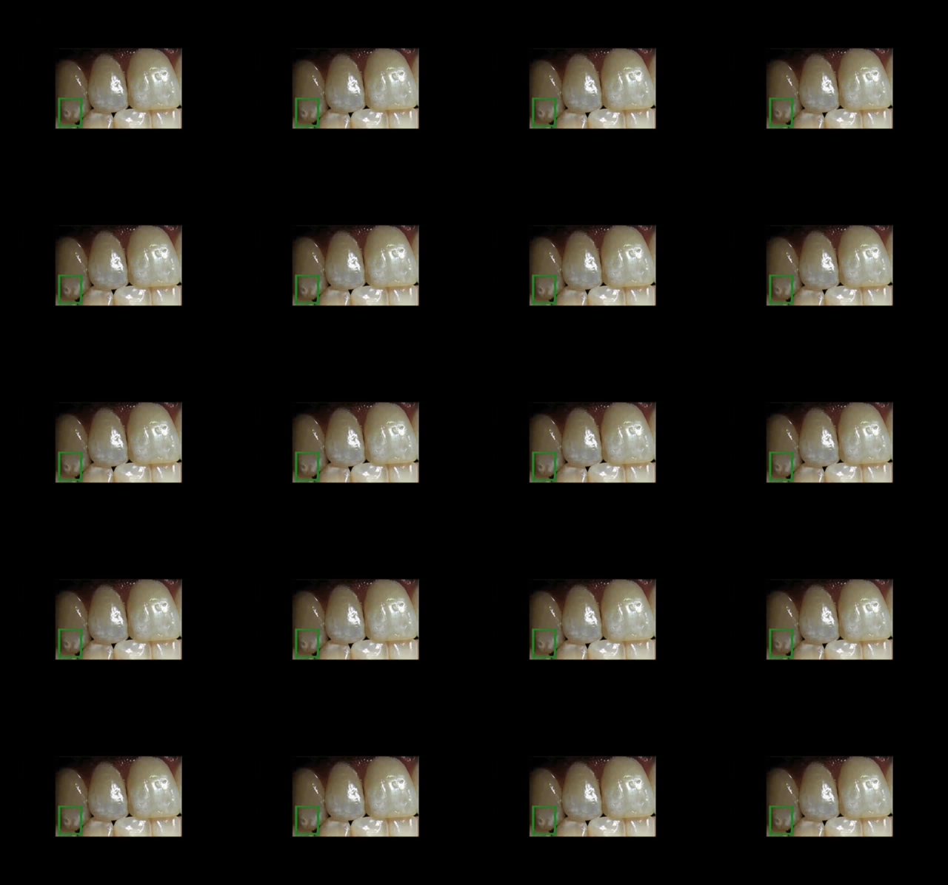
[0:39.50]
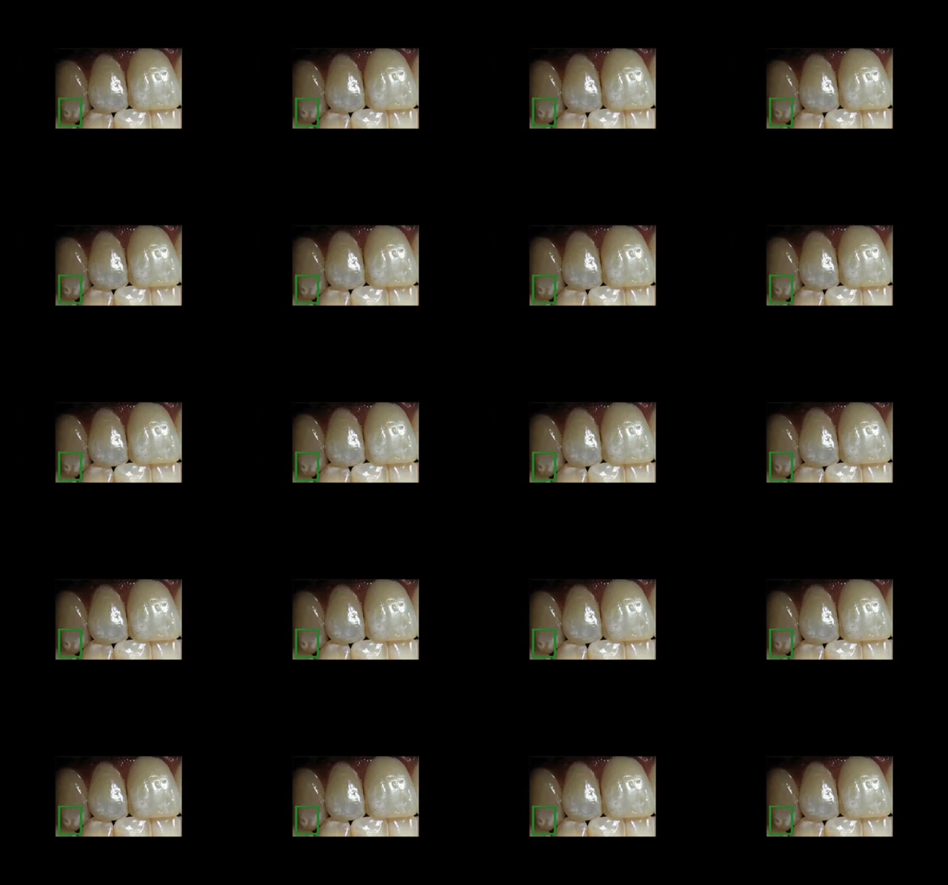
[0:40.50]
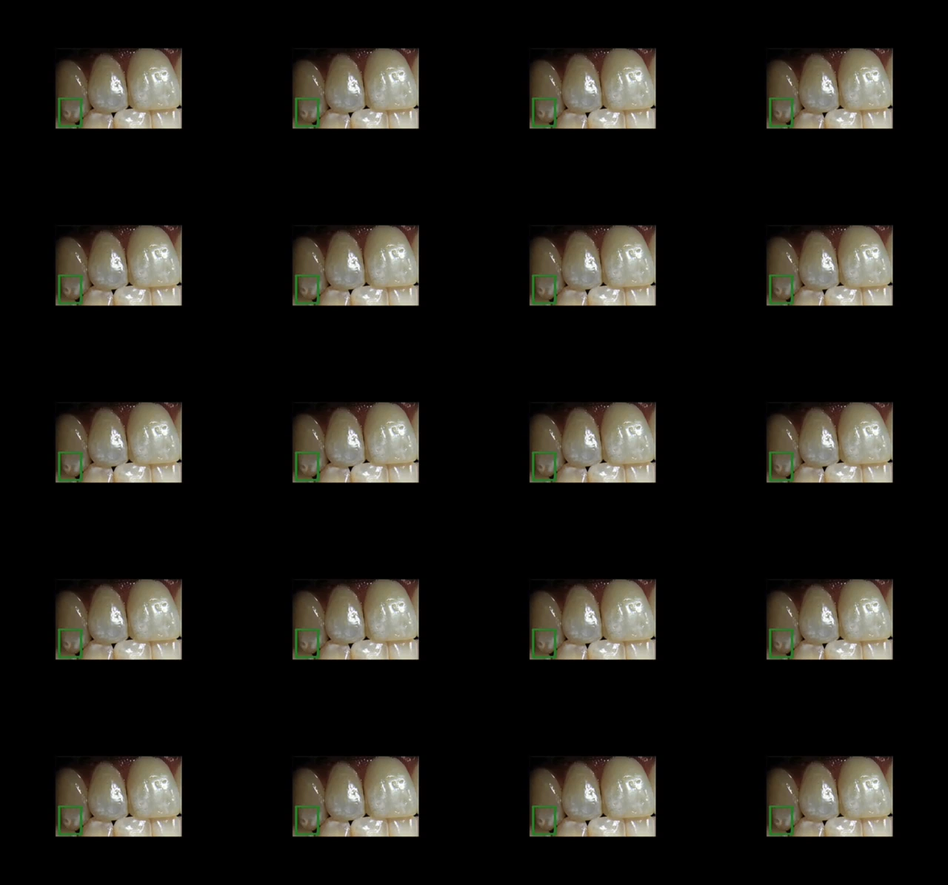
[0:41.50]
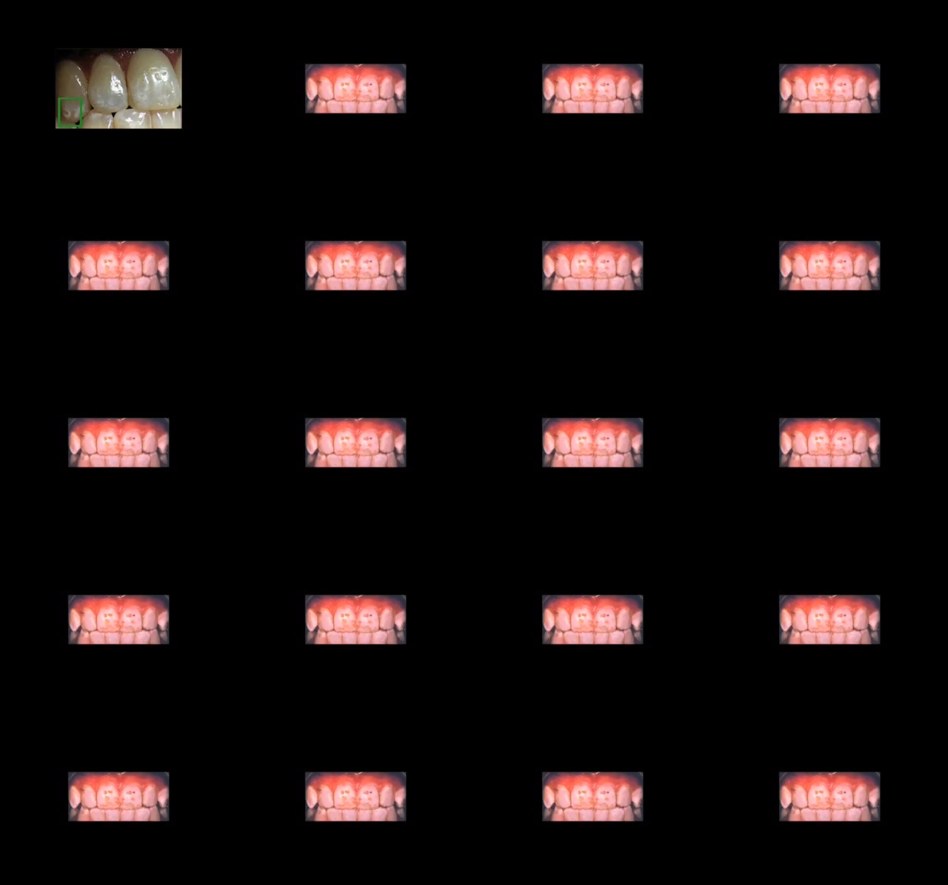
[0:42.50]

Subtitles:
[unreadable: no face in view]